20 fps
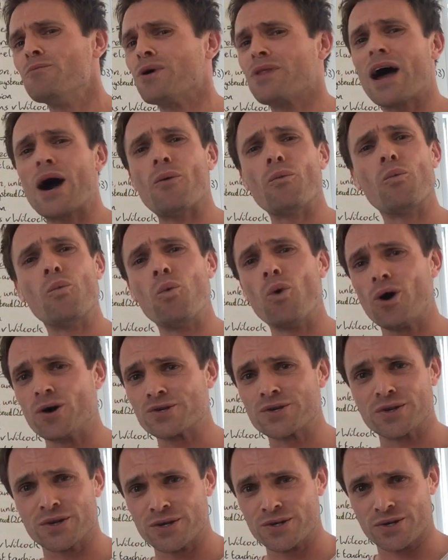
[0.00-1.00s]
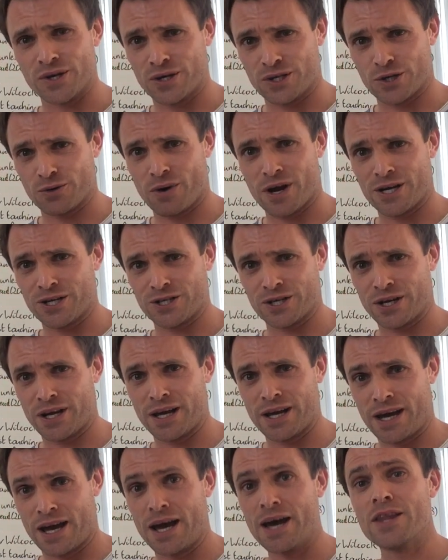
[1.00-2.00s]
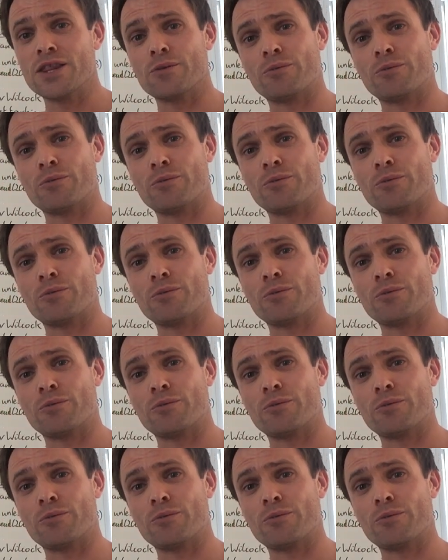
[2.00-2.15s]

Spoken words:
But that wasn't the situation here.